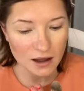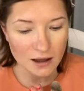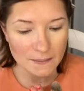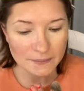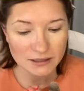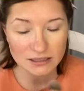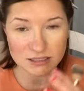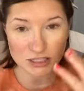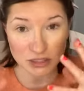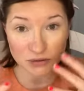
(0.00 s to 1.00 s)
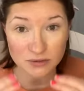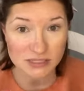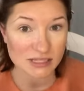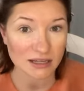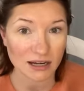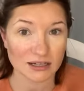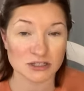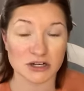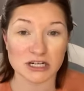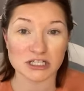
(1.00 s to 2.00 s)
um, gets used to the
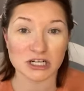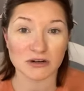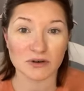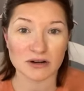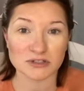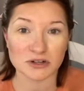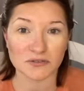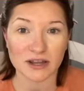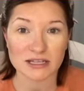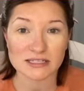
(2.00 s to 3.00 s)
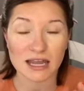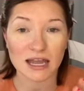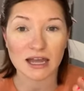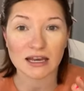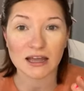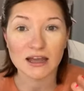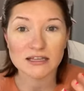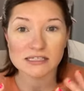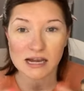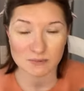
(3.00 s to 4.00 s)
hydration around your face and
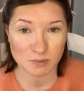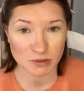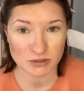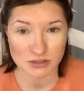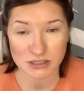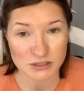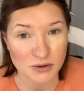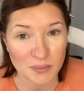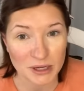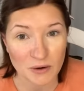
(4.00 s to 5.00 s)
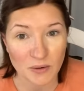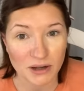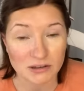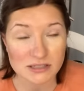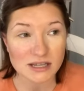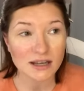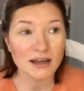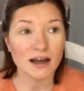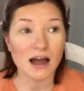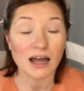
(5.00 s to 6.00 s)
stops producing so many oils.
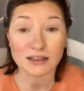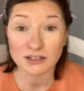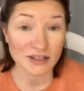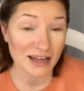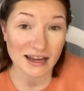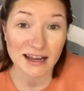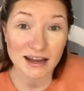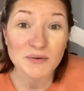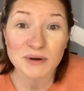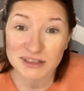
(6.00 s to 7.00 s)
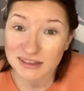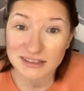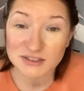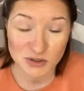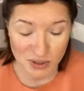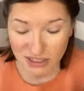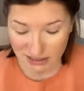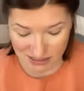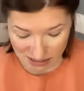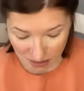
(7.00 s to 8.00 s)
I learned that with
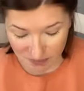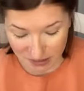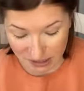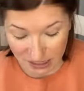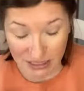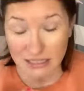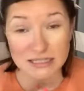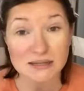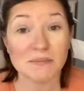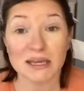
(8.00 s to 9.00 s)
joining this company and it is